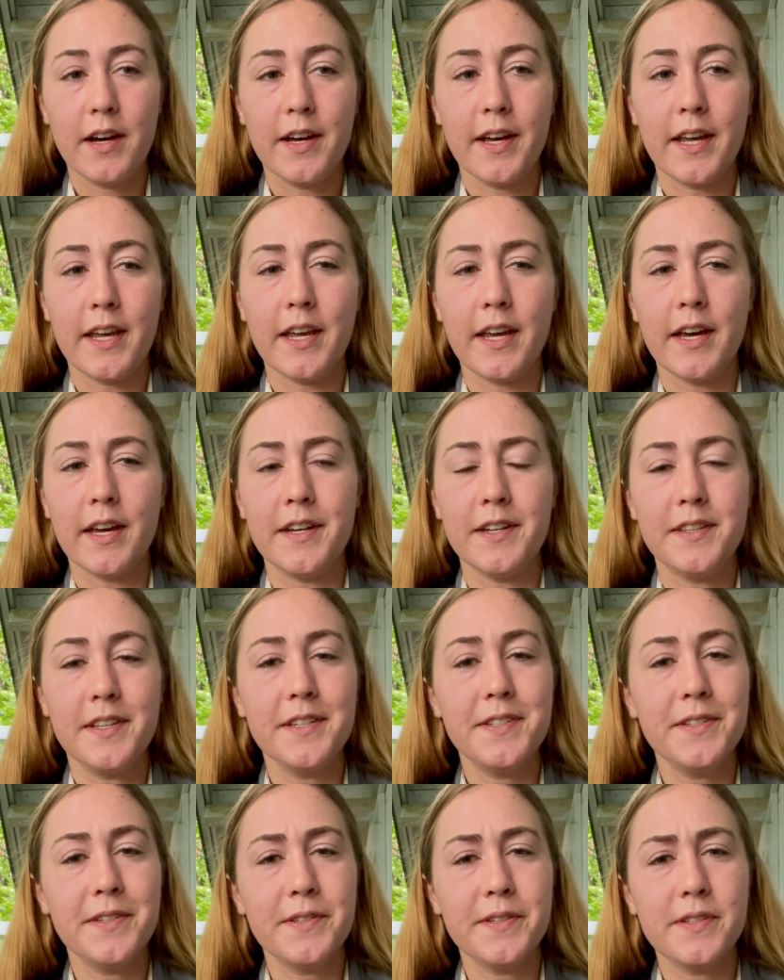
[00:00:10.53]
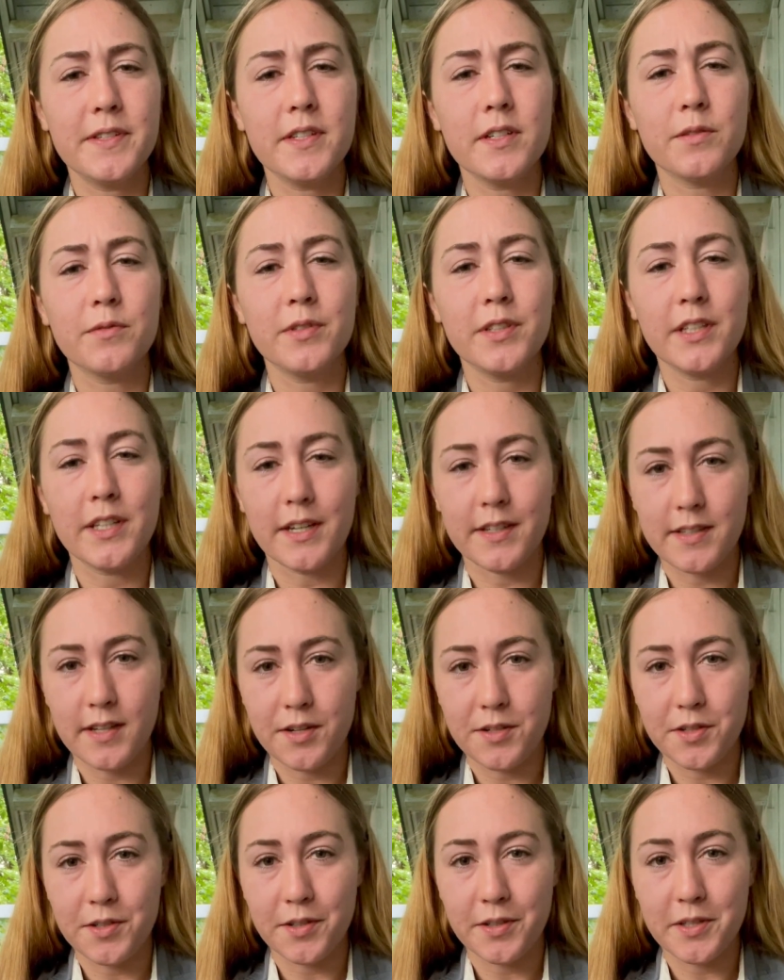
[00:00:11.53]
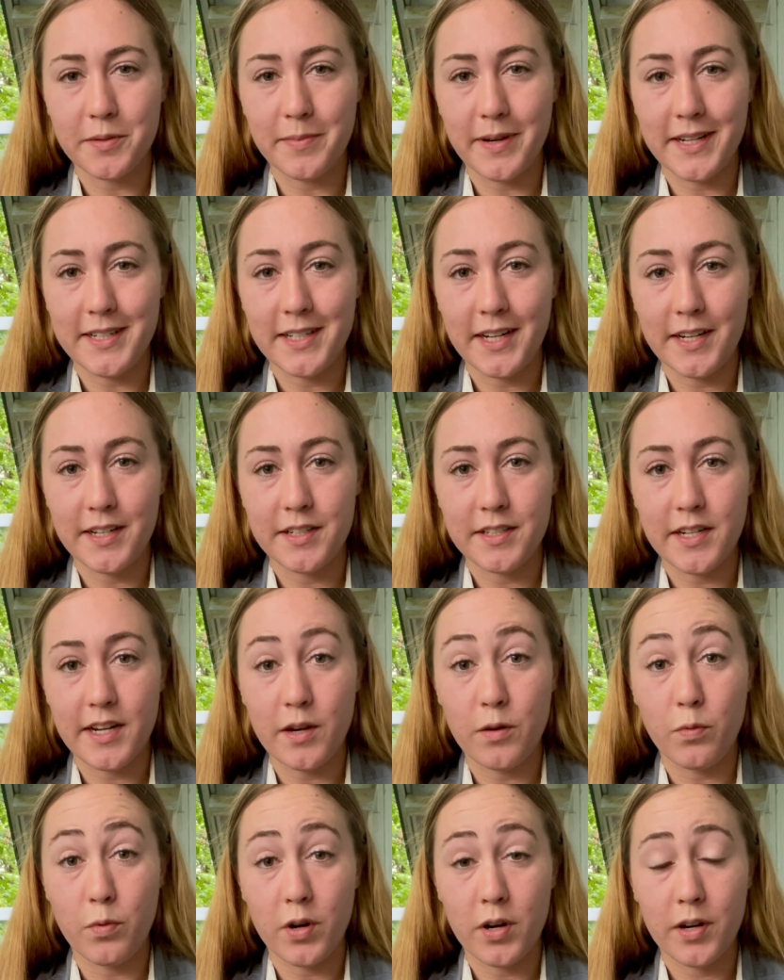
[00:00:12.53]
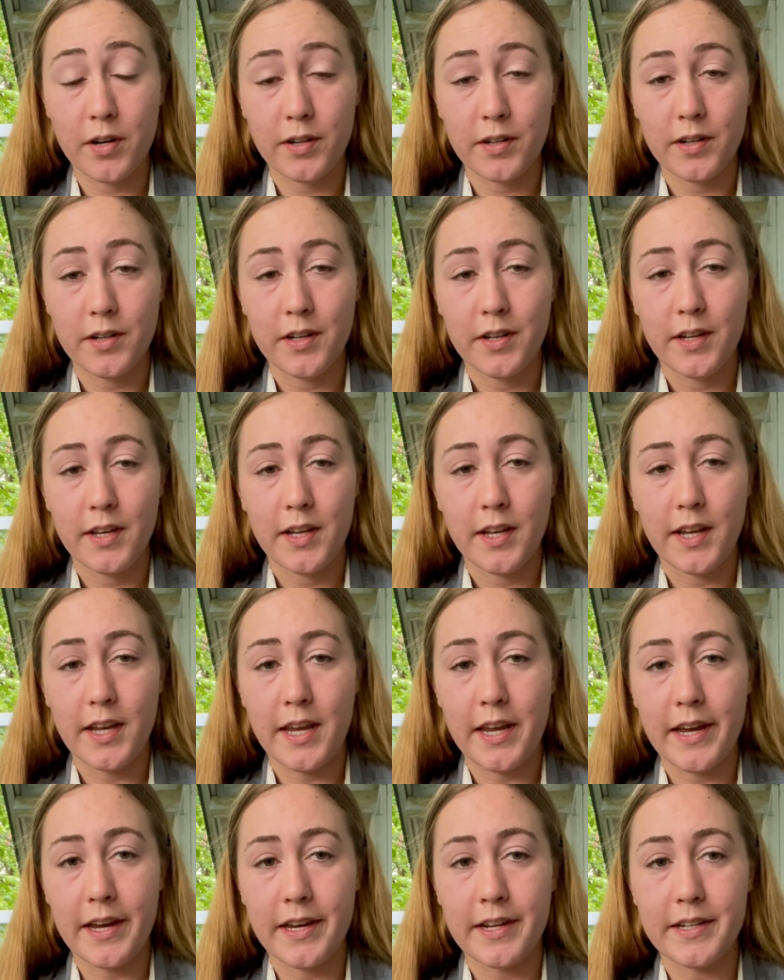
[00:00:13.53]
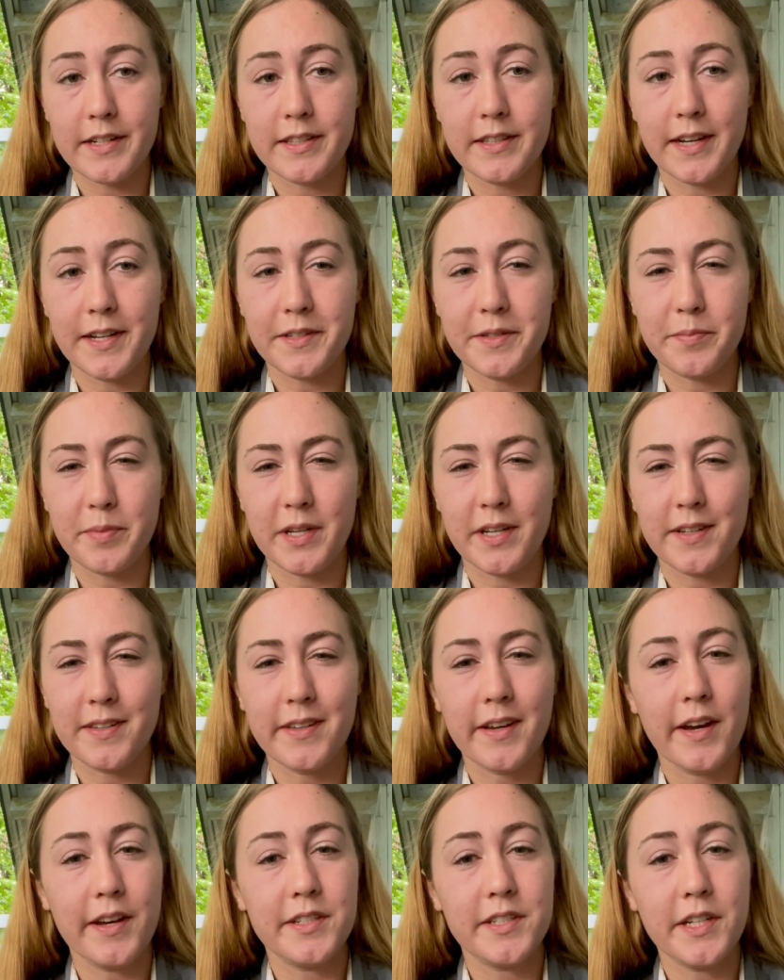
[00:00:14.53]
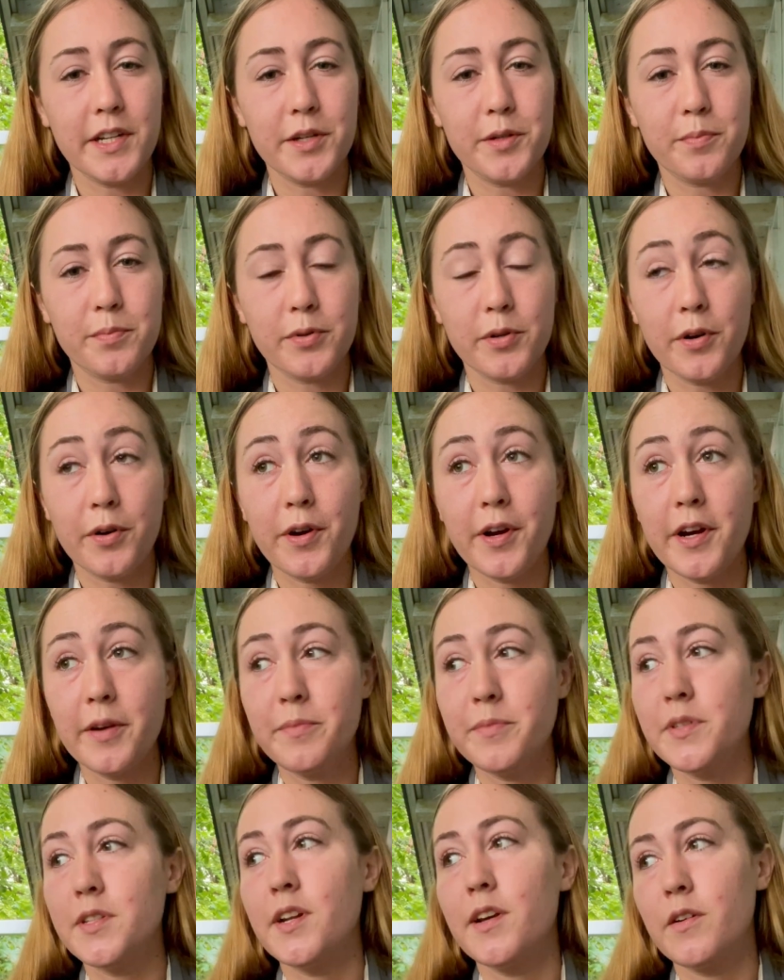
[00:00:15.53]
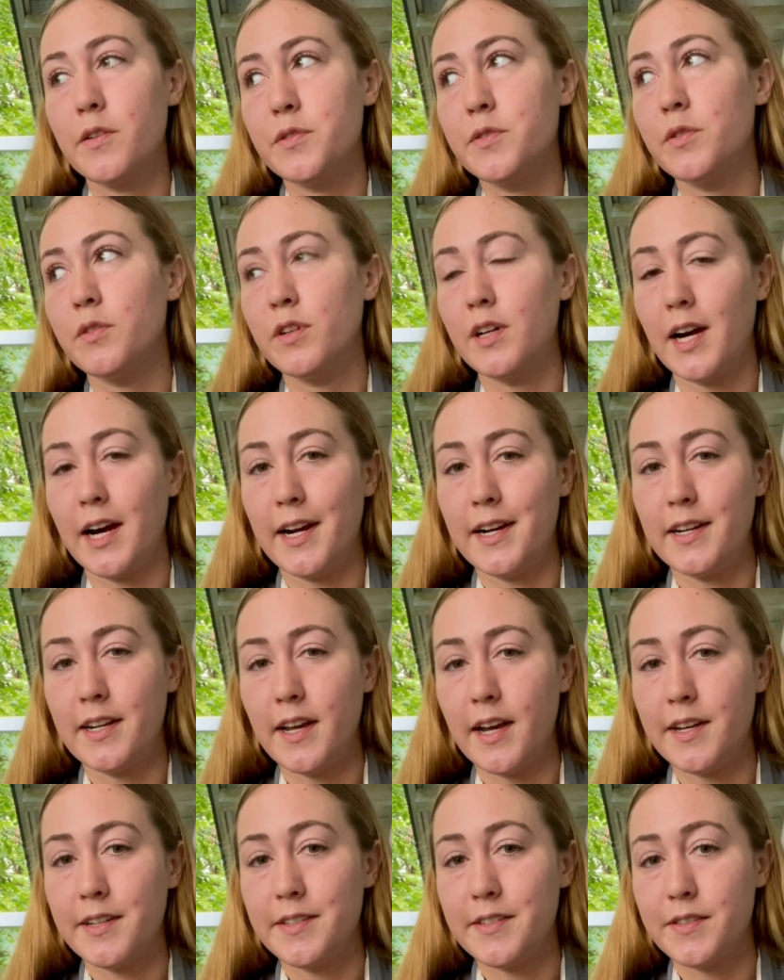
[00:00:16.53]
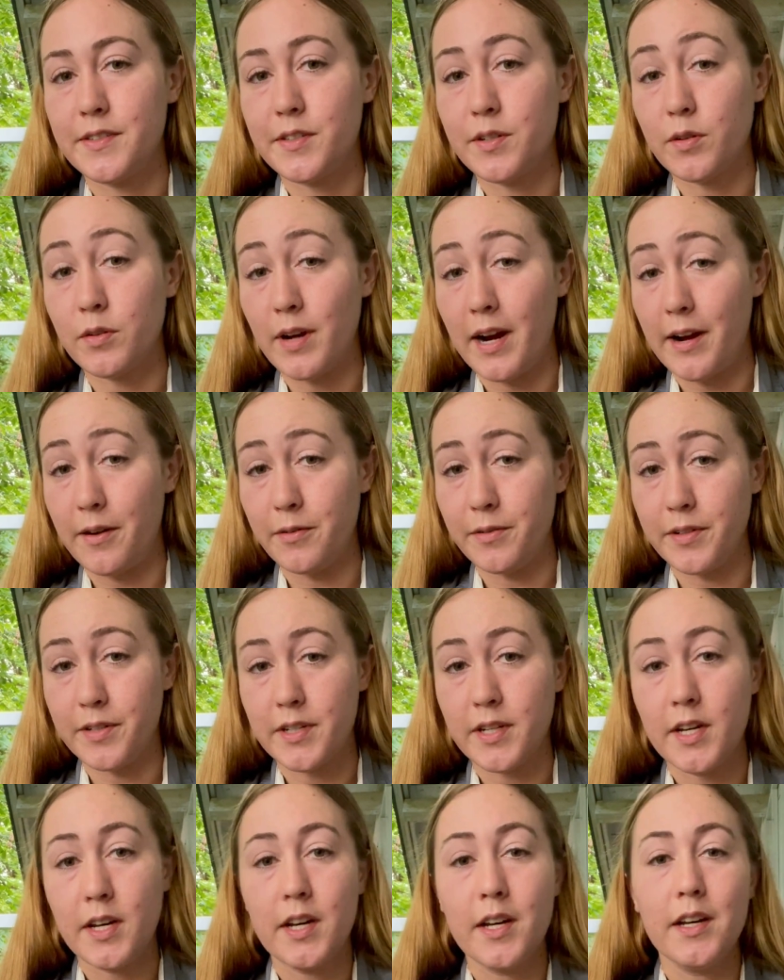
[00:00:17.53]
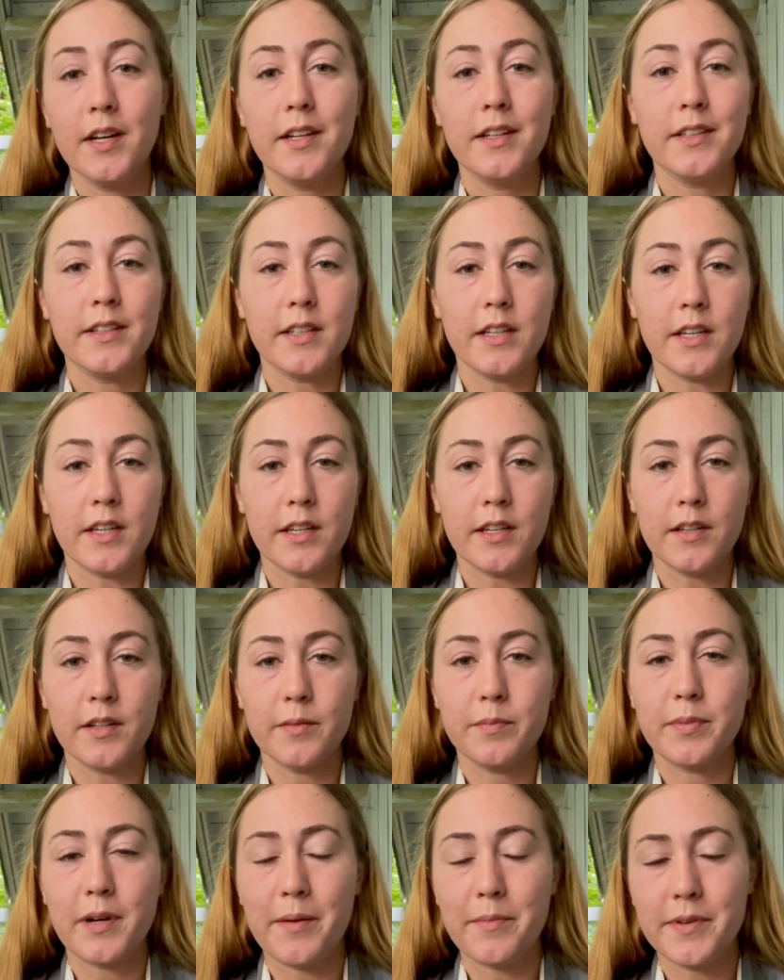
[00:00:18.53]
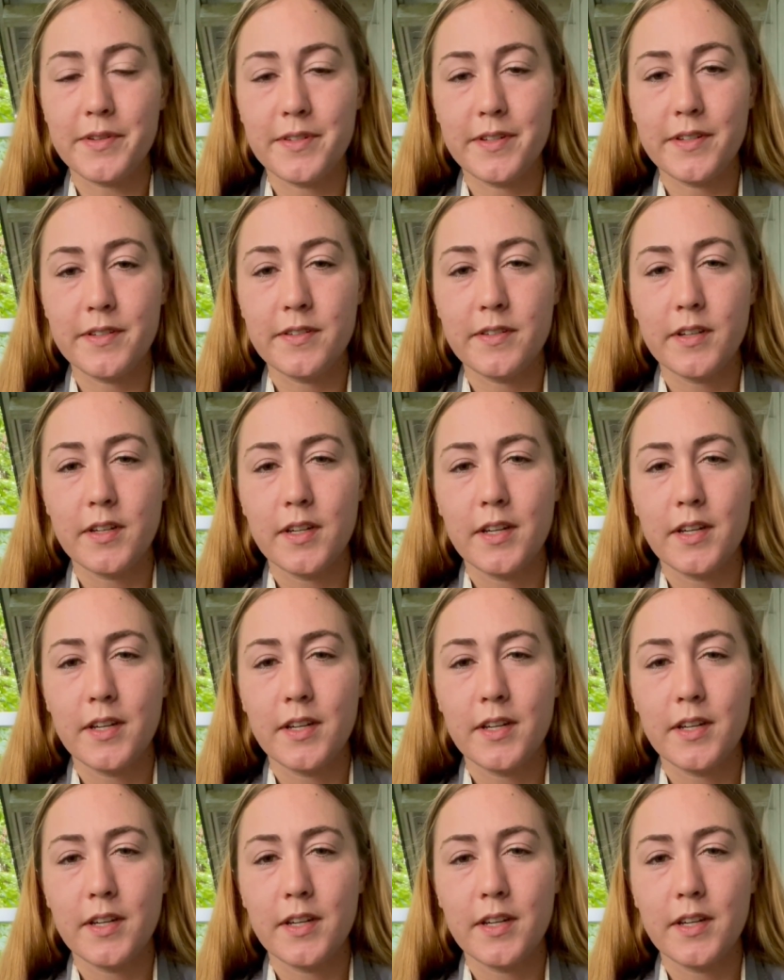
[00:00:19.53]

and this is really essential to my day-to-day -day work, and that's because I teach programs and I also guide guests around the premises,